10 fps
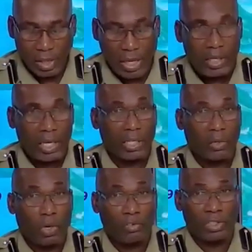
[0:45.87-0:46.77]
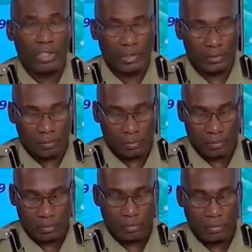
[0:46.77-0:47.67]
and are in quarantine.
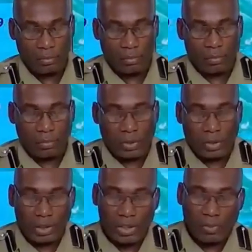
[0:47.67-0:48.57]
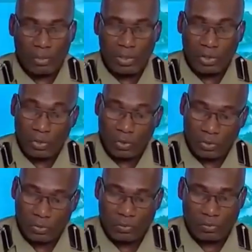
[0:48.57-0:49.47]
This may be so,